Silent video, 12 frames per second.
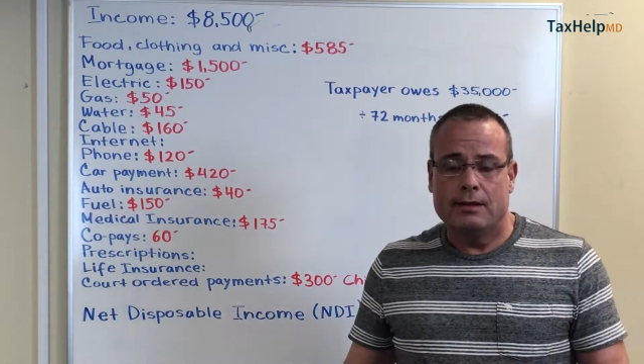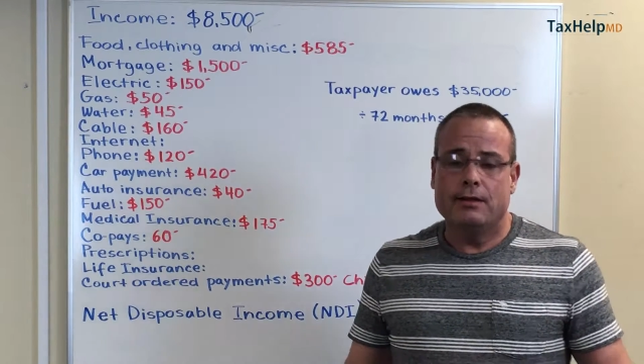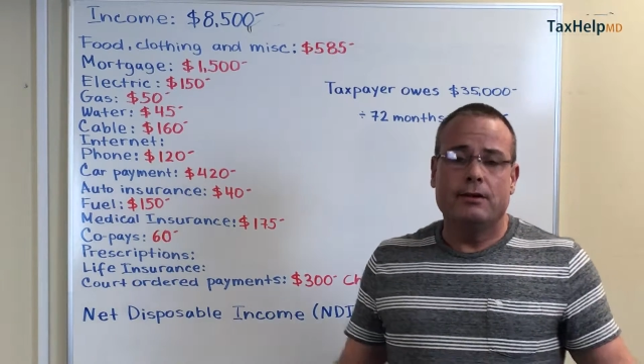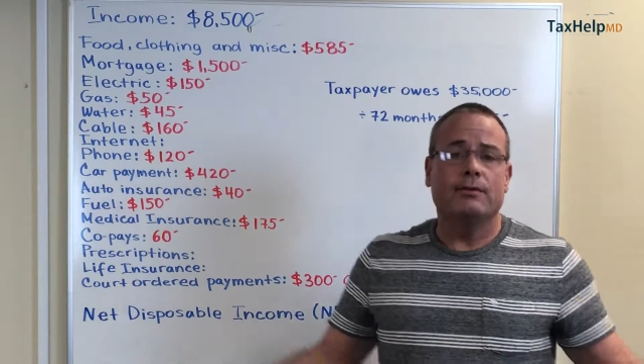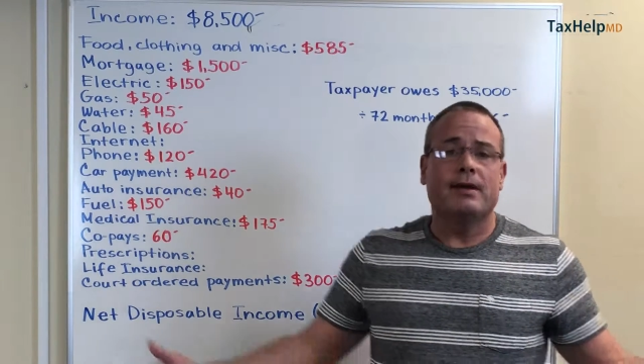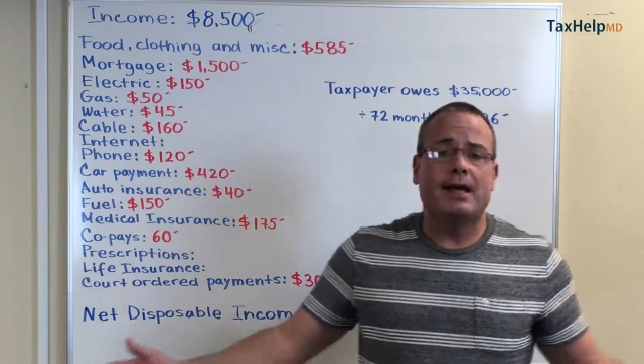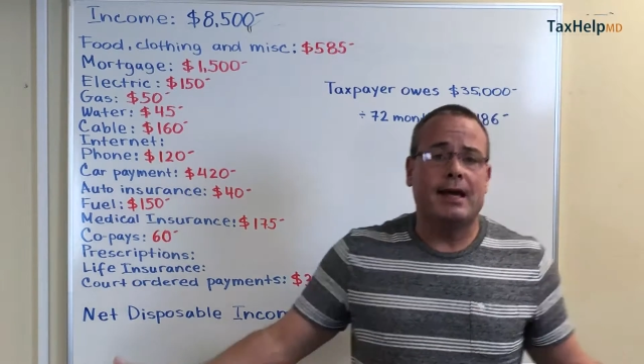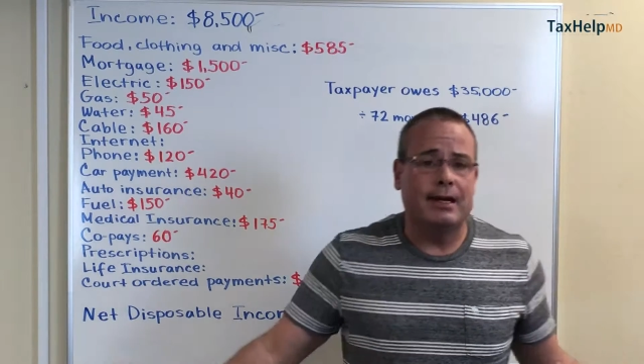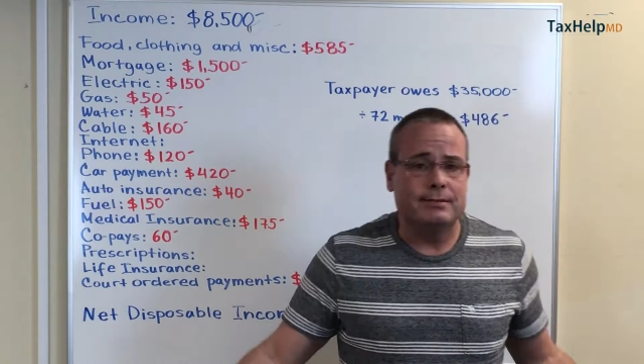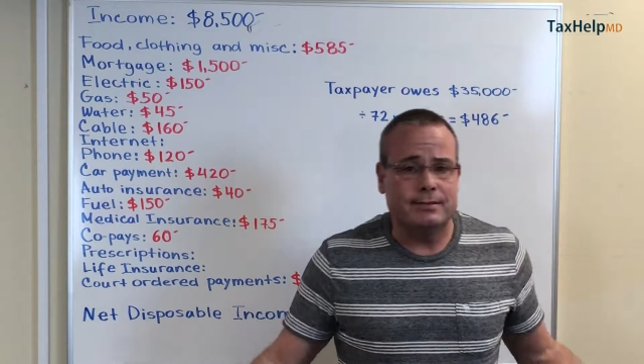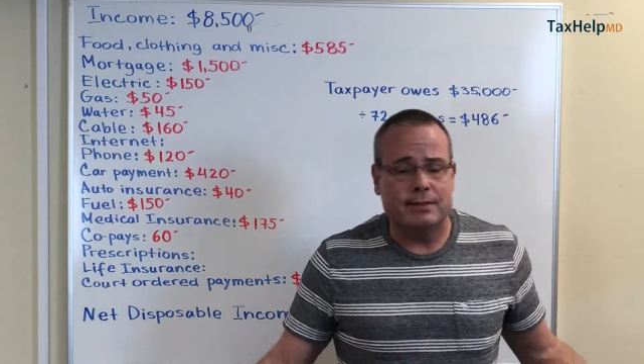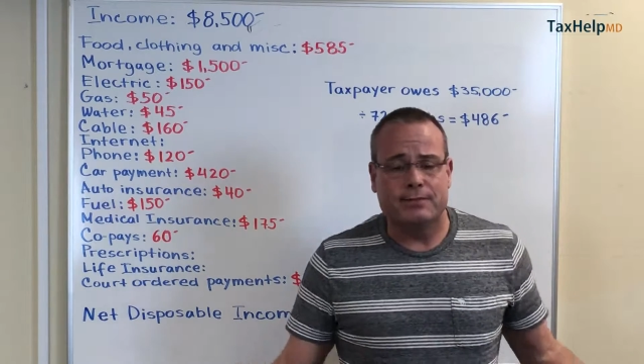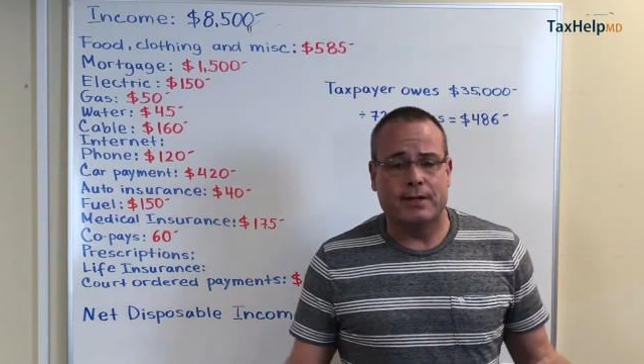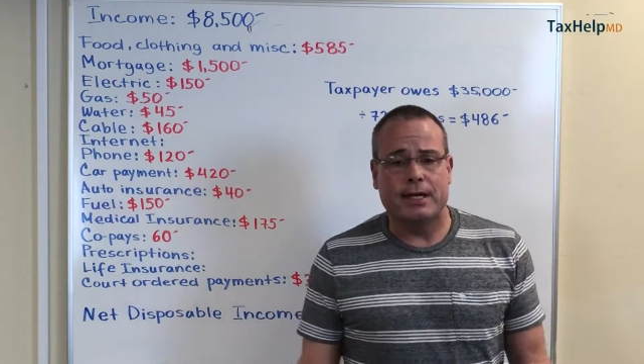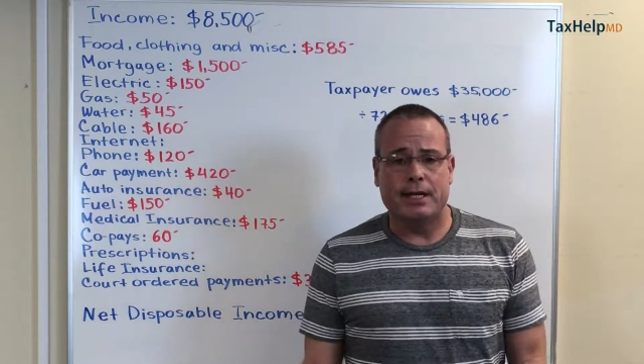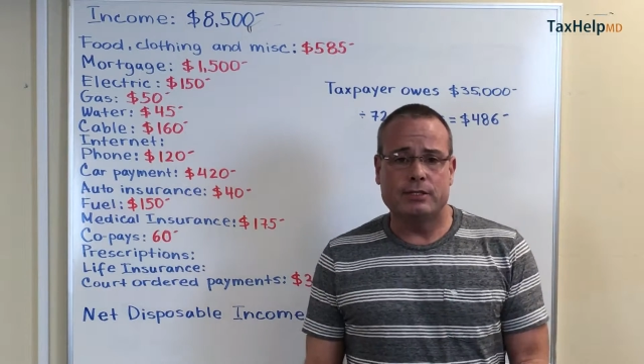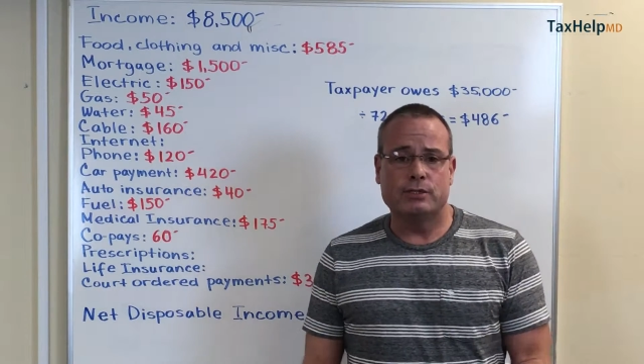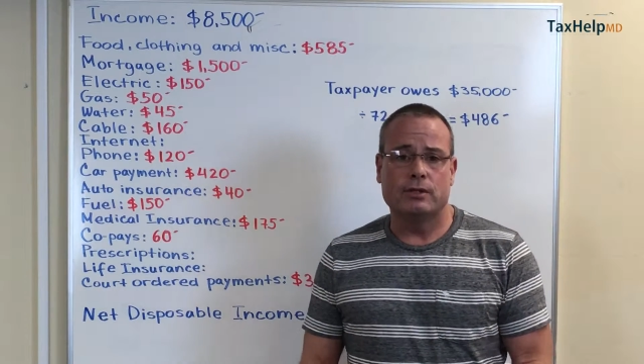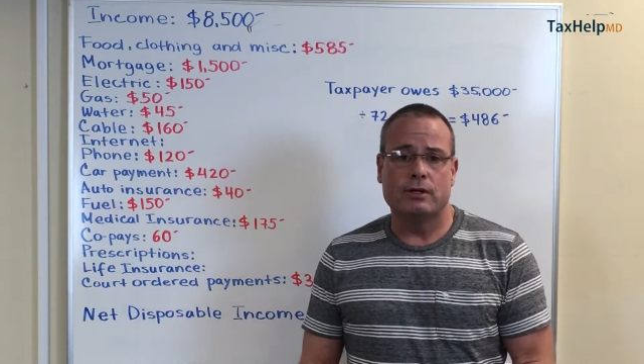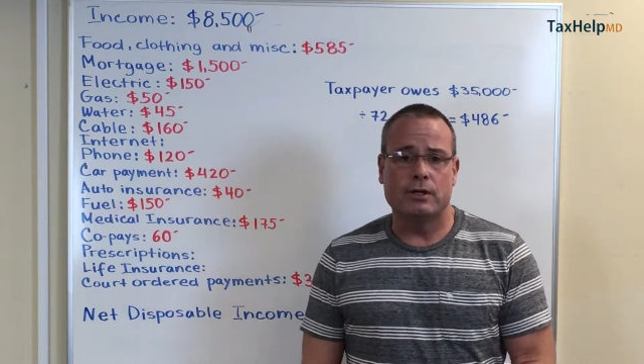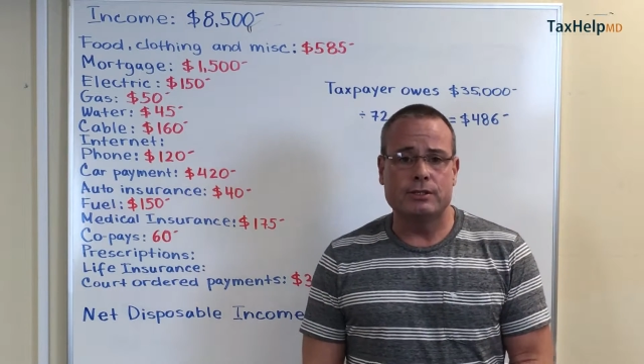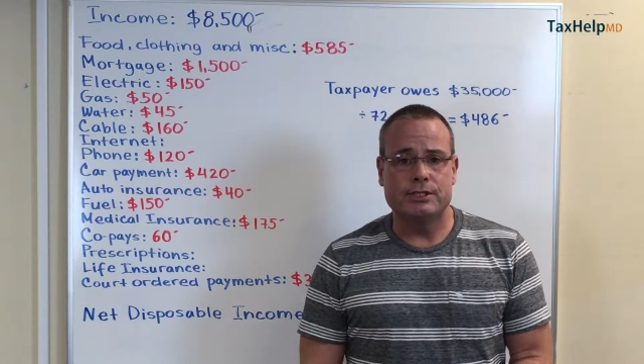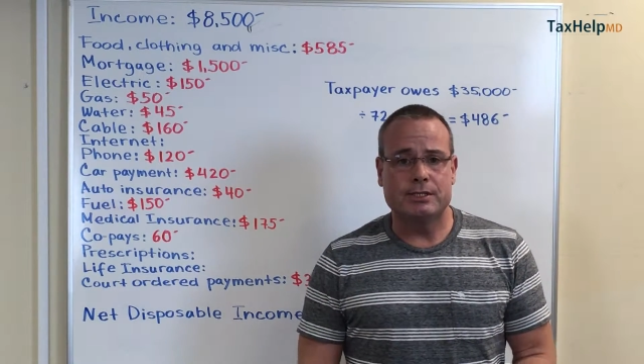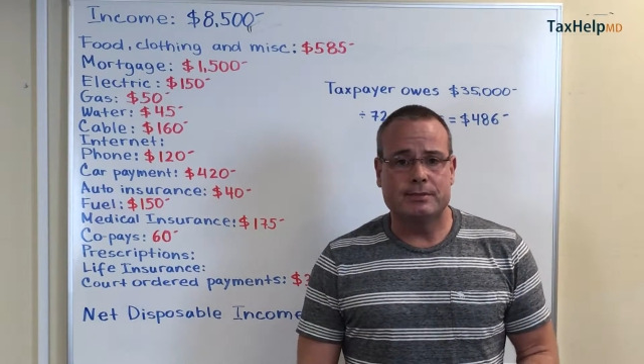You don't have a financial
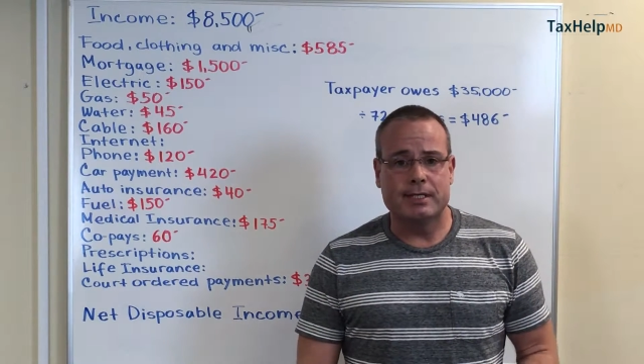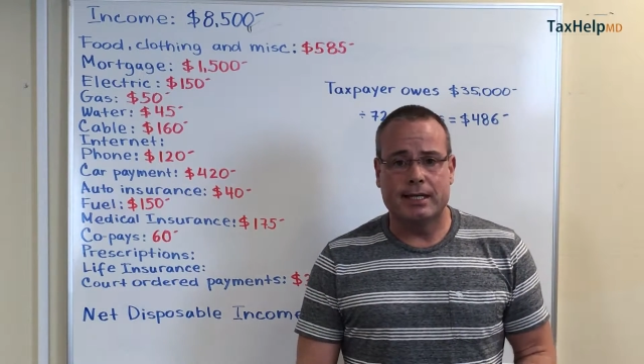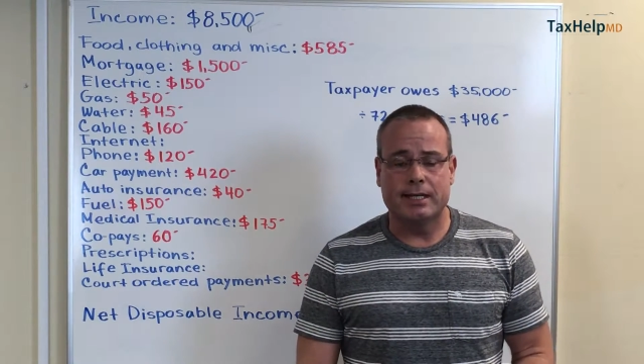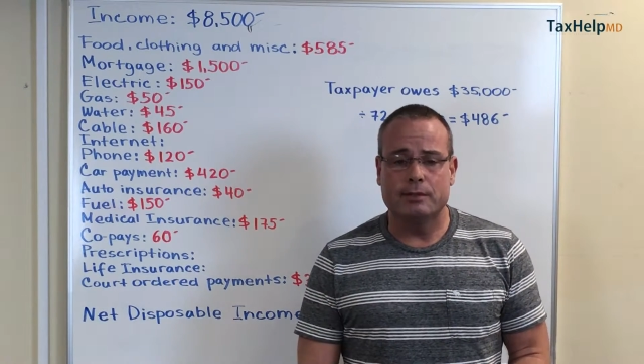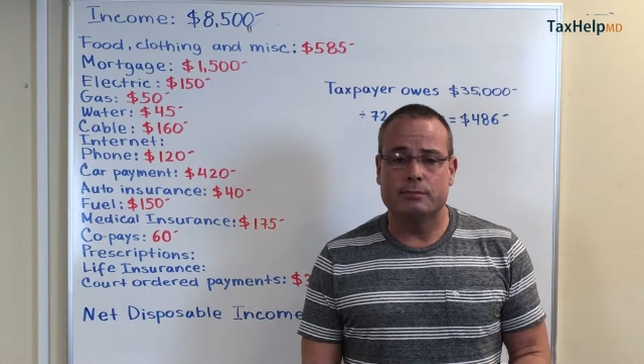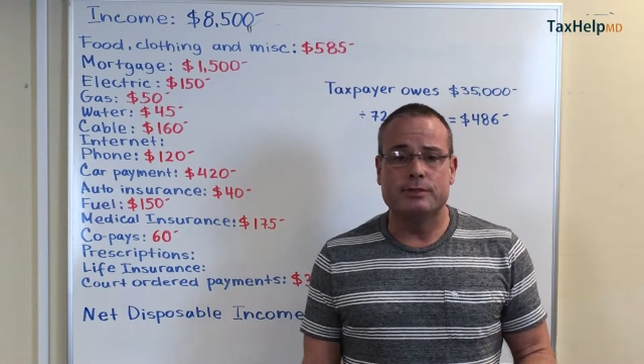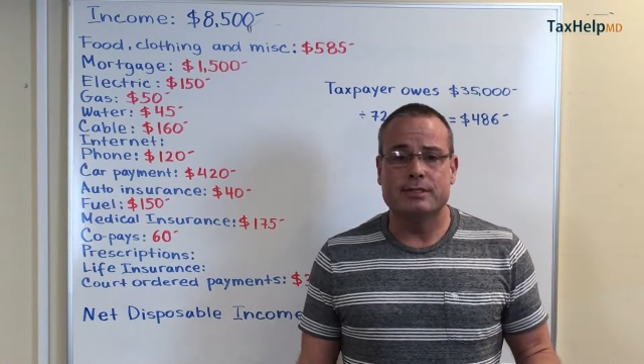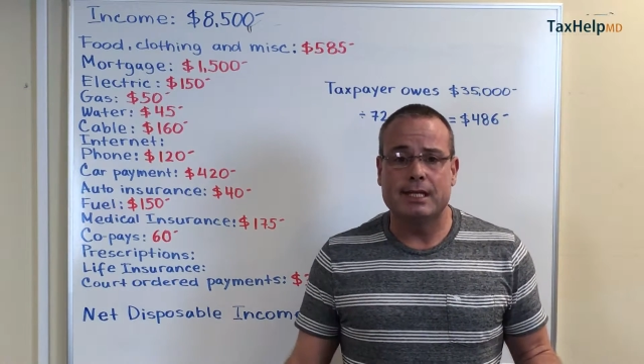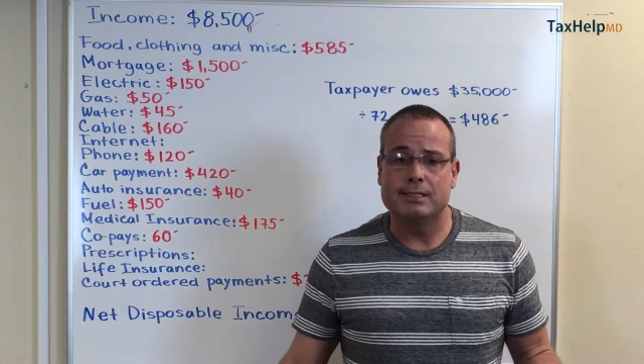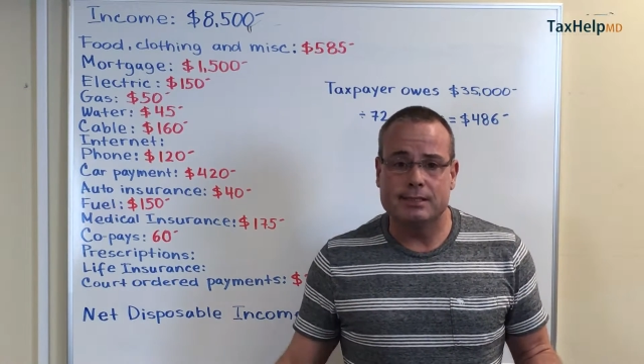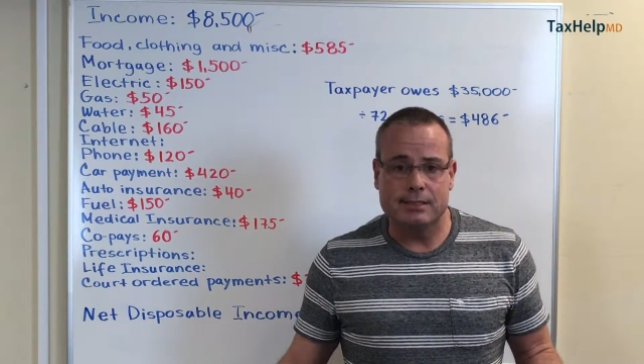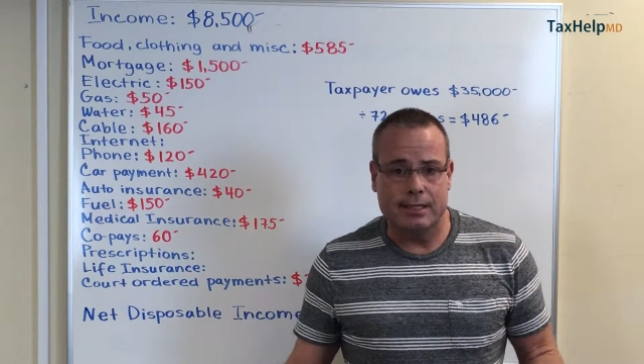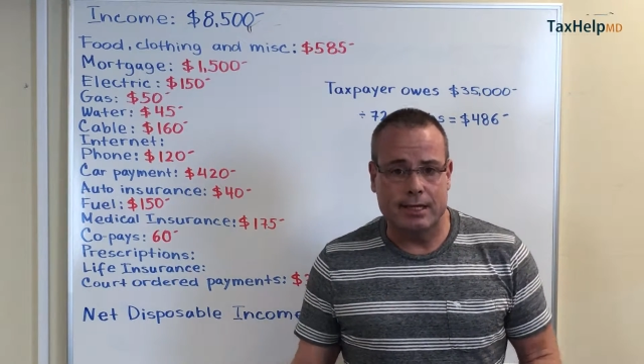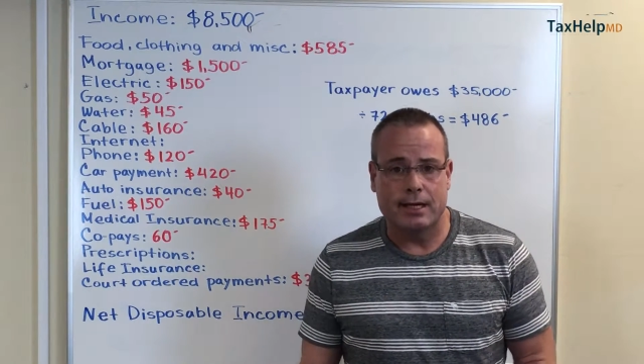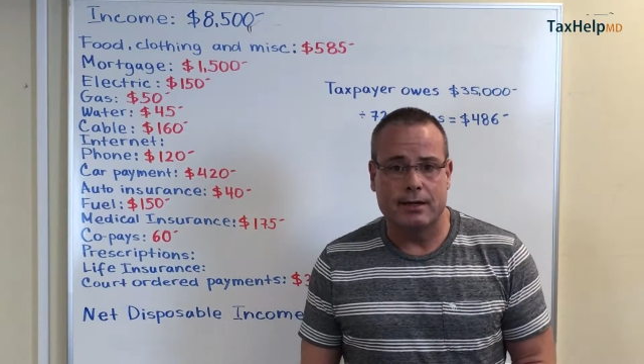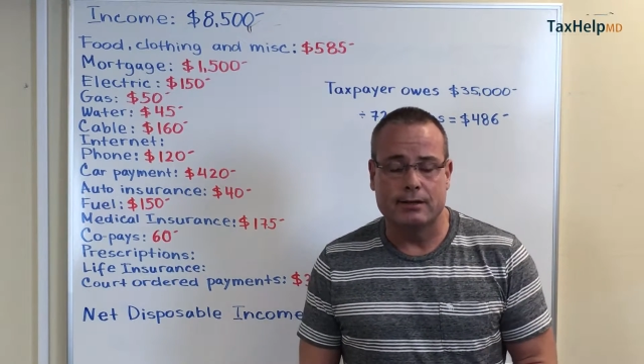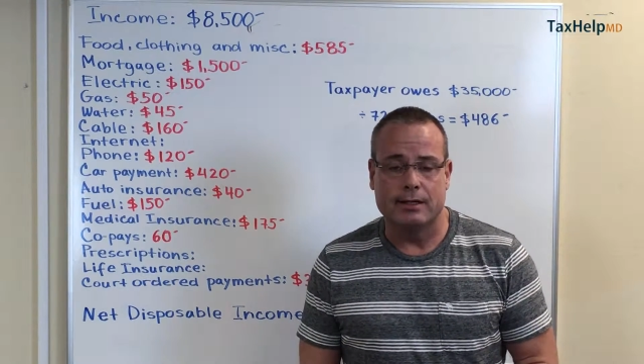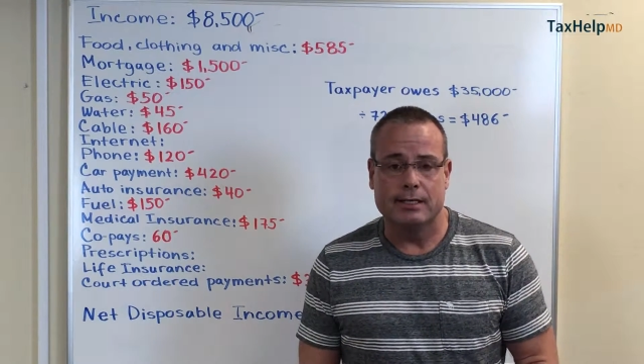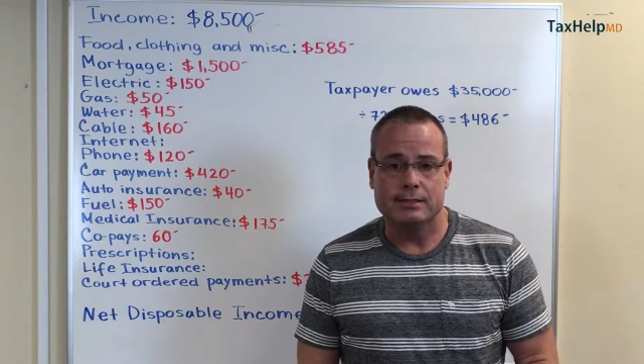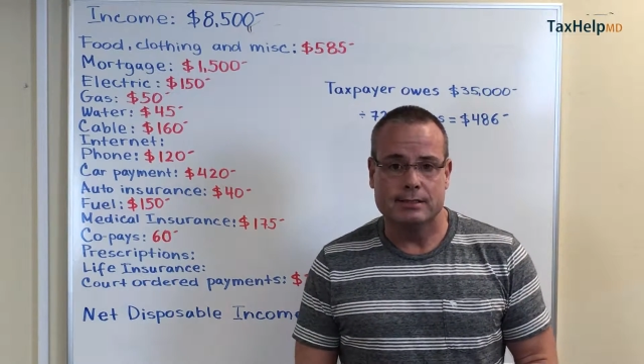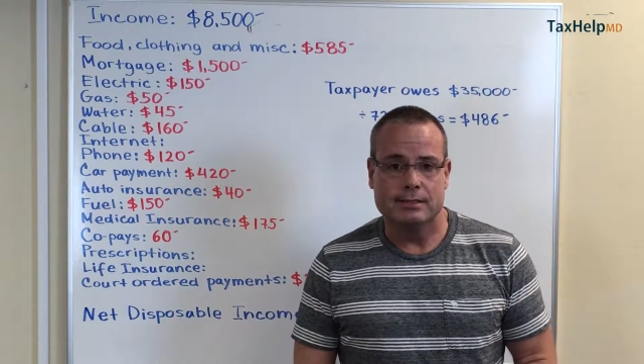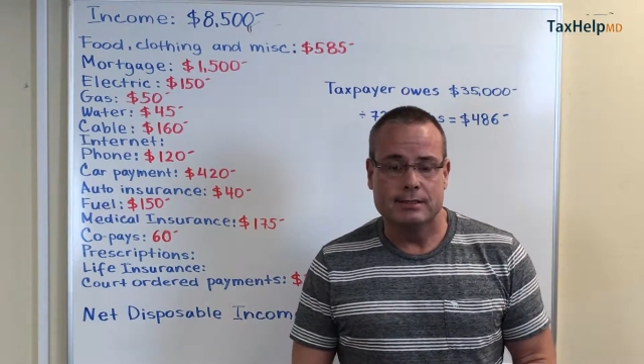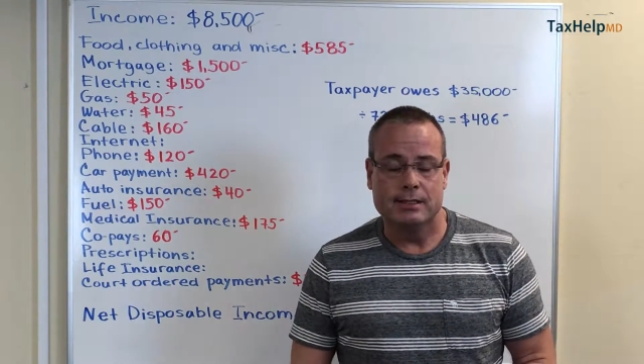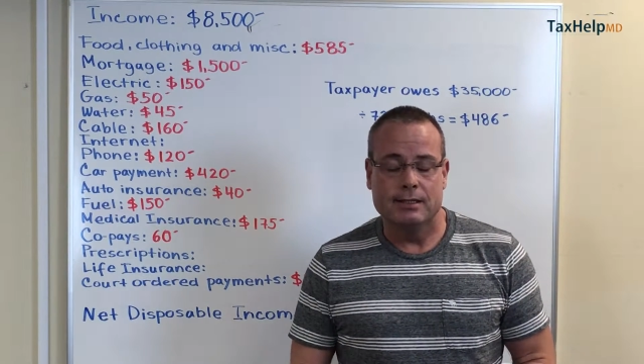hardship that I can present to the IRS.